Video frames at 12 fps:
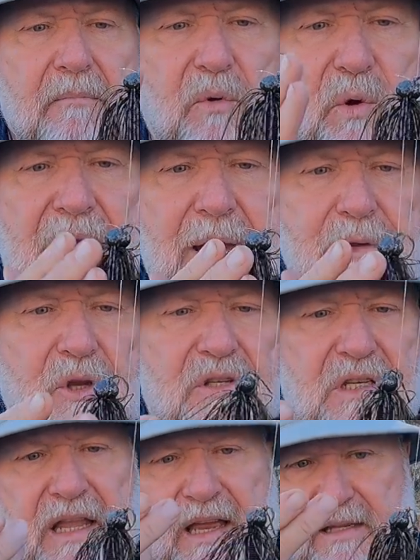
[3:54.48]
But when I'm
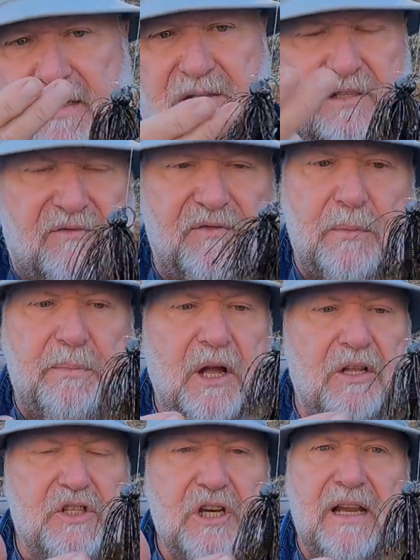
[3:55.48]
using, like, this is a
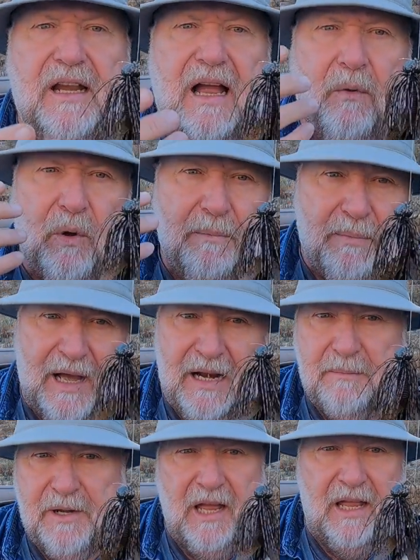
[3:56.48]
football jig, I want
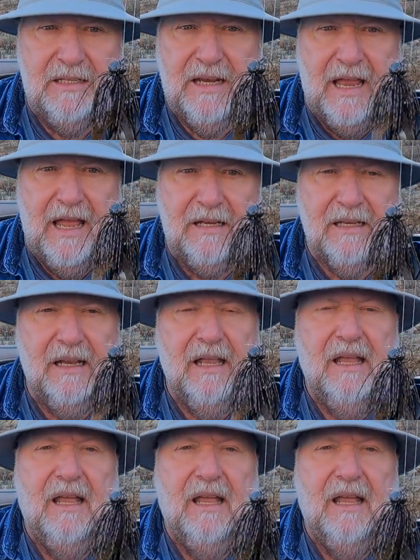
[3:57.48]
bottom contact.